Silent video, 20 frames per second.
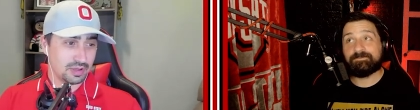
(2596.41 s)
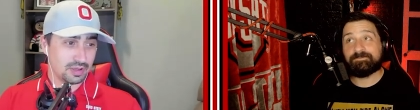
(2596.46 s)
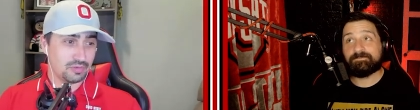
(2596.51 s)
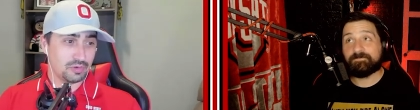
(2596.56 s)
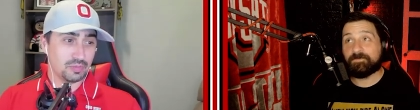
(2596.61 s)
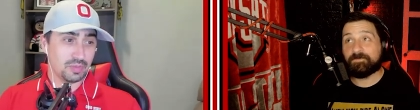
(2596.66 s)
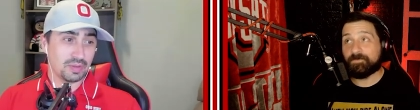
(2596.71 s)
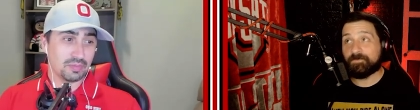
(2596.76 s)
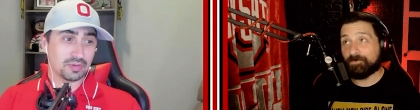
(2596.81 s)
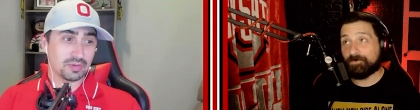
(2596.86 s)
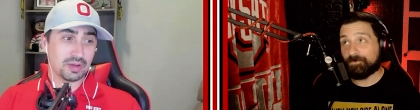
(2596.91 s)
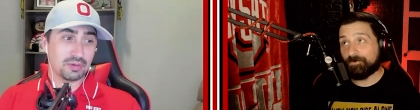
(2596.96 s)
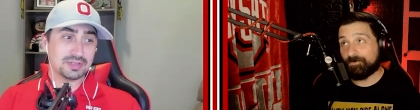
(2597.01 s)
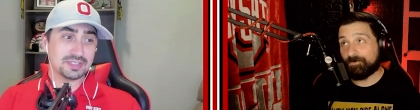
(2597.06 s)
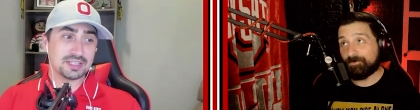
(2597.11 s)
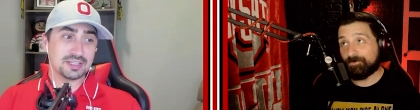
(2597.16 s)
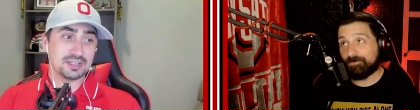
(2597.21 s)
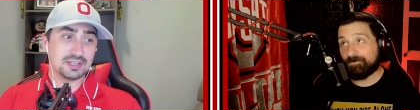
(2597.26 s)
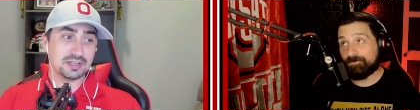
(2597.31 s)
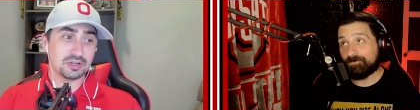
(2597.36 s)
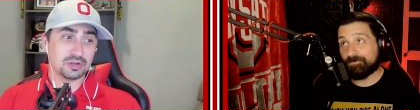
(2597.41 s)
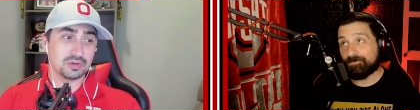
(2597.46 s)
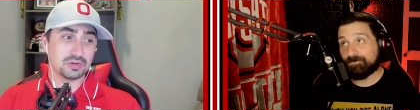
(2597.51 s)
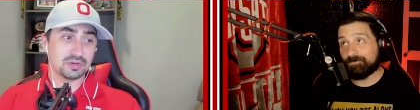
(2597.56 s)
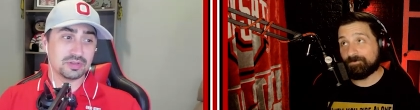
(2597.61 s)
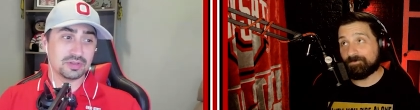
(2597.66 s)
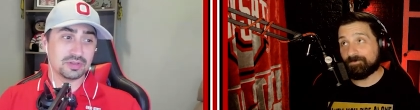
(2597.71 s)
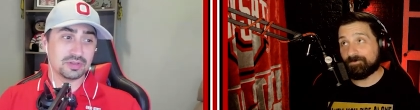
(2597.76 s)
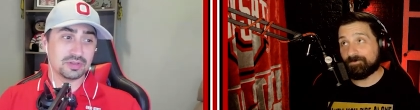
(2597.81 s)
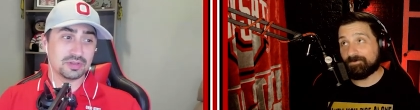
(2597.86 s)
Speaker 1: If you remember, oh? that was the
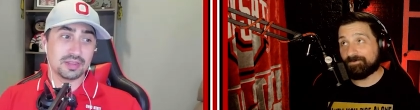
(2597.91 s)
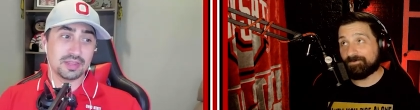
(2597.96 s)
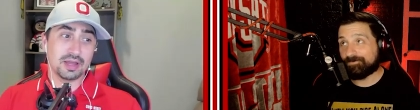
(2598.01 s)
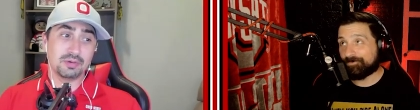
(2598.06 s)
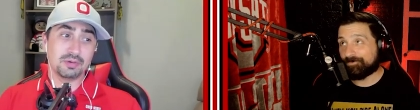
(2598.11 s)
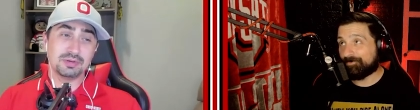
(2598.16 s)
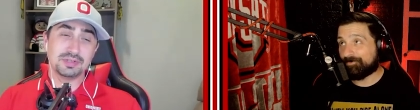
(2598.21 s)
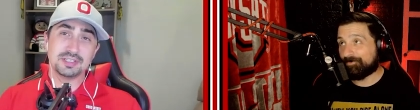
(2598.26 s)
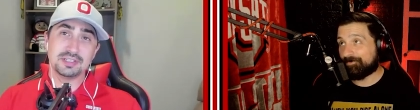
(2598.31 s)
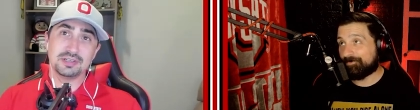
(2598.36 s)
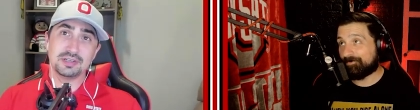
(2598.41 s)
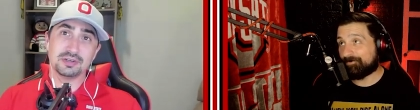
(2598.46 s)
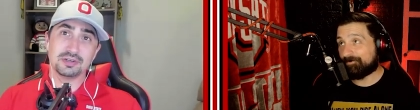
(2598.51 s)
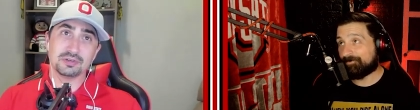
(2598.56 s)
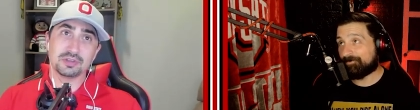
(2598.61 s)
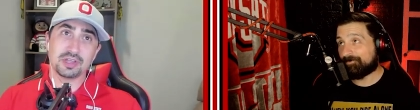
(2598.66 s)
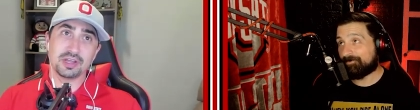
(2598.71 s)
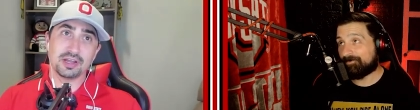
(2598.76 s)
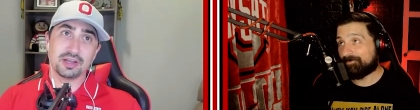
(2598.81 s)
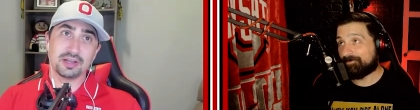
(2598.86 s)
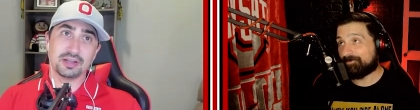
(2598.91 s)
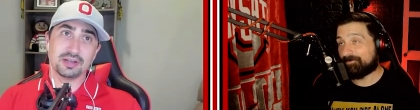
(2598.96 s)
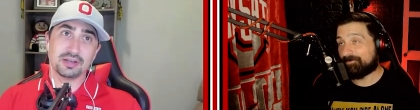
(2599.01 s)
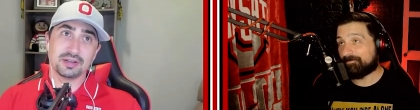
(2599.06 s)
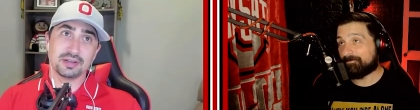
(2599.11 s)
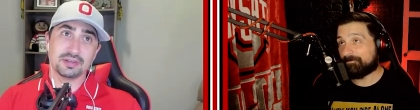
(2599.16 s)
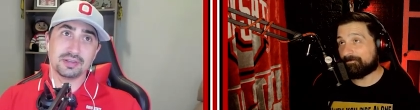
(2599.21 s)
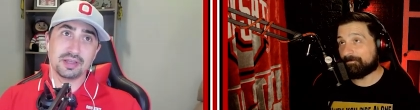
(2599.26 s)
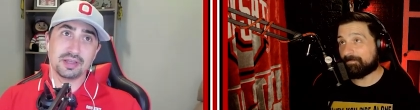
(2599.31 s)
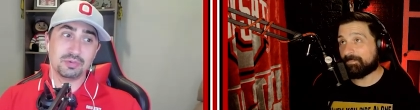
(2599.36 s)
year. That was oh. the year that
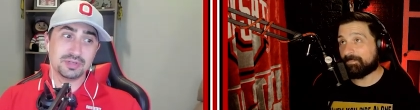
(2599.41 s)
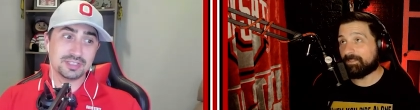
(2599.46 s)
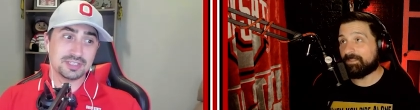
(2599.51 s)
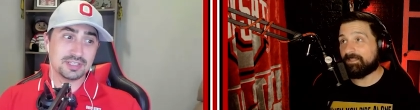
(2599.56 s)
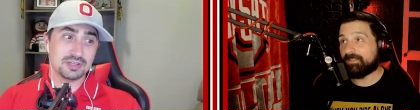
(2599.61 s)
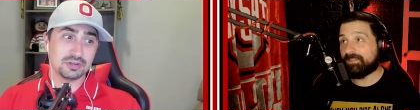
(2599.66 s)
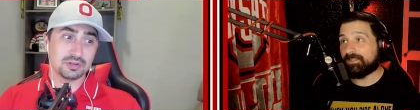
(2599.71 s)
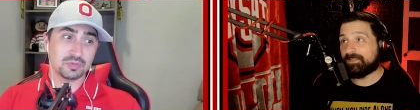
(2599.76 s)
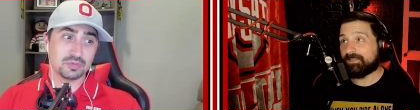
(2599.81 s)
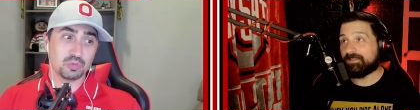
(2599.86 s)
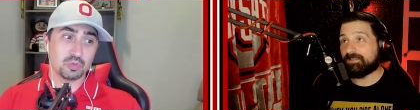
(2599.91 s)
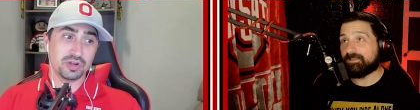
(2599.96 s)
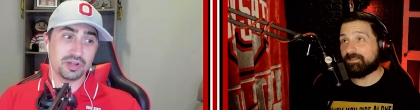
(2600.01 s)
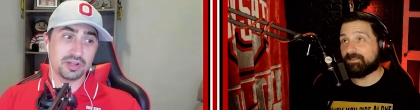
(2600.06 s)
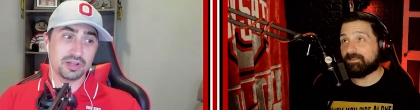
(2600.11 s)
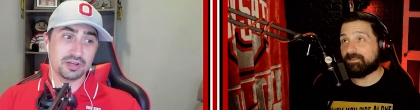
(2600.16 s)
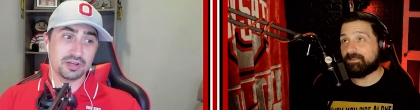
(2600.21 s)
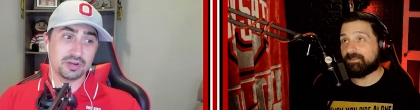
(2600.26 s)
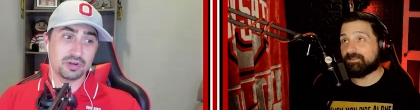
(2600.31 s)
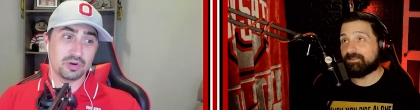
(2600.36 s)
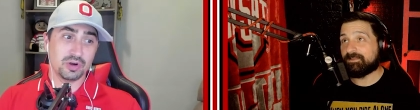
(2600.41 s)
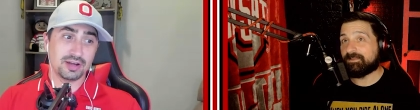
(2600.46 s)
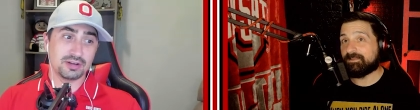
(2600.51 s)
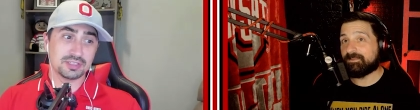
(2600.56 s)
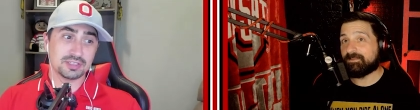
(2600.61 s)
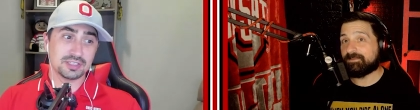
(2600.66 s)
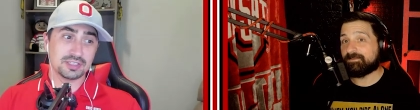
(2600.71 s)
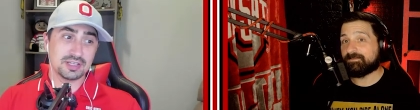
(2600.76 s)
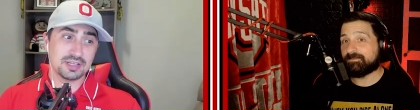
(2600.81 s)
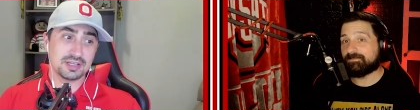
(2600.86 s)
that was the year when
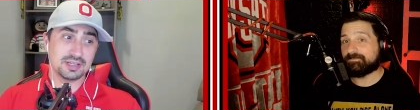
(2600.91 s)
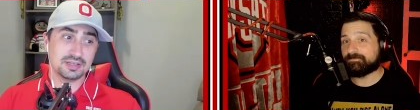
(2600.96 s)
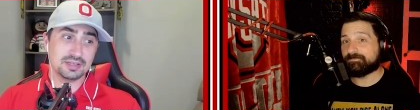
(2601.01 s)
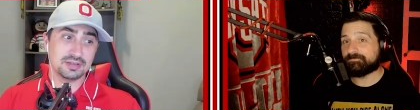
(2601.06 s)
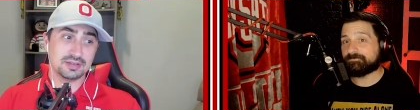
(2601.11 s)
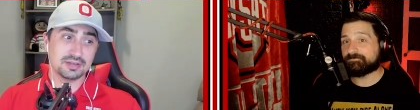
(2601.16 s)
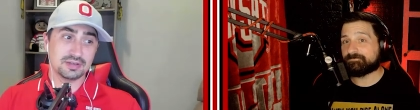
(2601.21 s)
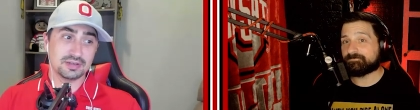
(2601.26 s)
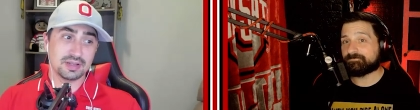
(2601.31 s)
Ohio State,